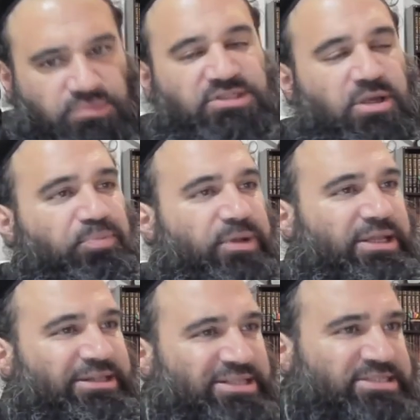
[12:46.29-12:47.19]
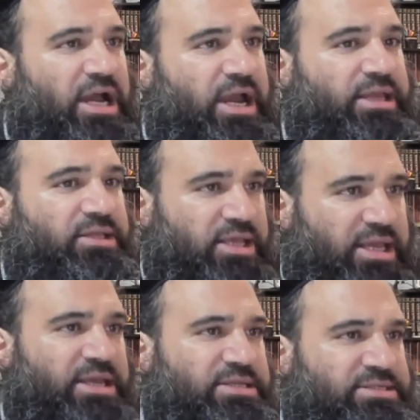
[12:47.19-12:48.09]
simply decide,
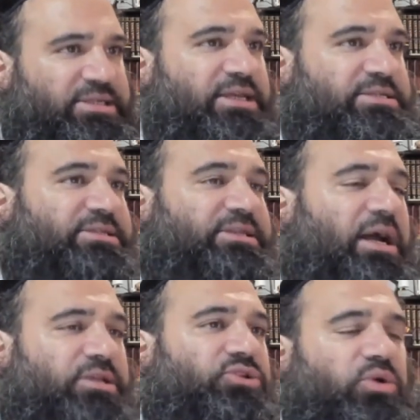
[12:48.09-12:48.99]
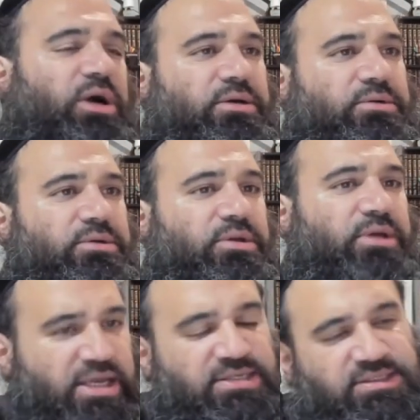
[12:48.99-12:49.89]
is this Da'at Torah?
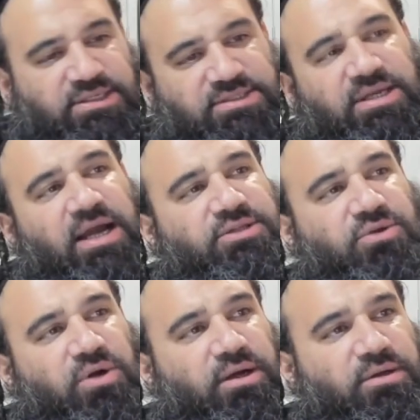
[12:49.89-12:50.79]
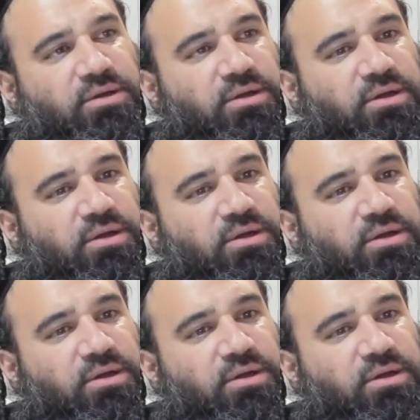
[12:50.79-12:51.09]
Is this Da'at Torah?